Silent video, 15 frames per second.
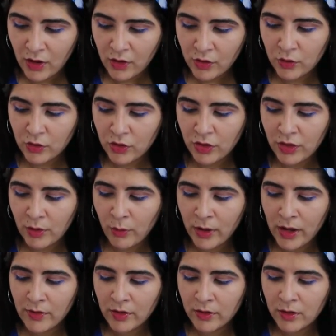So the
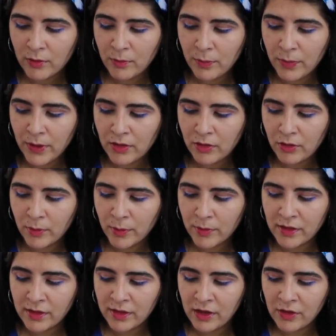waves could be the
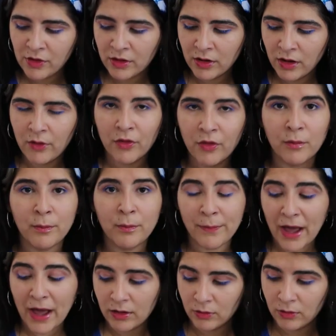representation of her
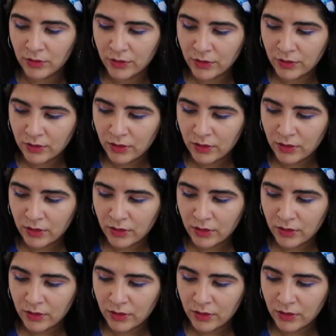battles,